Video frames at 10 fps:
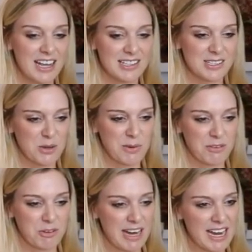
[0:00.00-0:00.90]
So we've
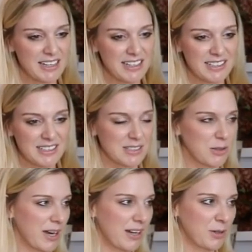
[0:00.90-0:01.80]
created, it's
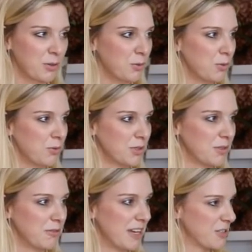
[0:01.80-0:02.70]
quite a cool
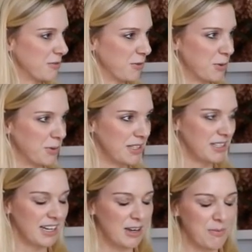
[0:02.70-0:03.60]
sort of fashion forward
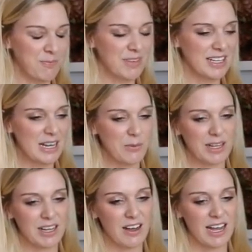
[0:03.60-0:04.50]
um,
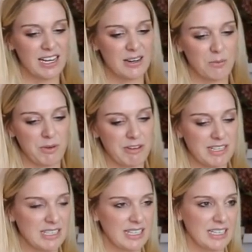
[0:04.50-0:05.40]
knitwear line, and we
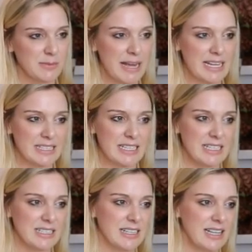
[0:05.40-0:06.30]
recently expanded
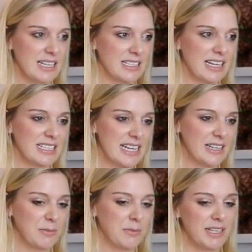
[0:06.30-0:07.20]
into things like
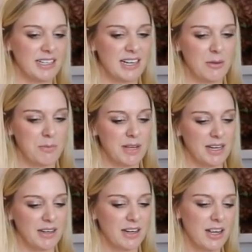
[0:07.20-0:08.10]
denim and, um,
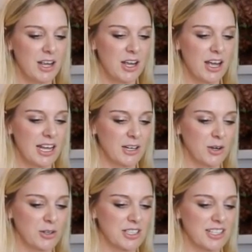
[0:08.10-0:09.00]
and, and
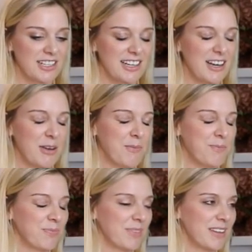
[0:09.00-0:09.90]
cotton.
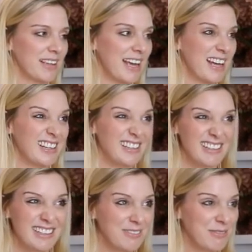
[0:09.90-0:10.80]
Um, and
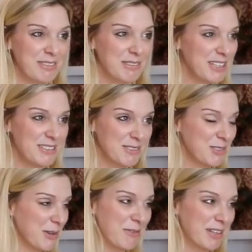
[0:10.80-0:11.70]
we're
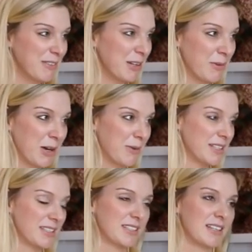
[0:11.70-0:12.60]
doing really, really well. We
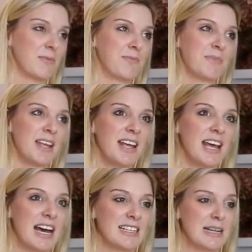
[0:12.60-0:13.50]
just um,
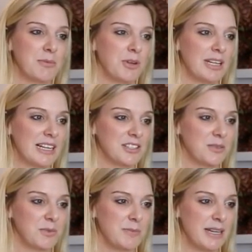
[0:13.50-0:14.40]
our debut
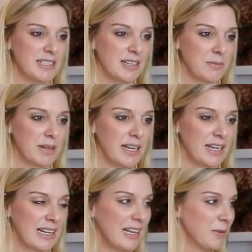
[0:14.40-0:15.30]
collection was picked up by
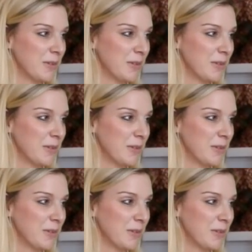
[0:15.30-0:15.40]
Colette,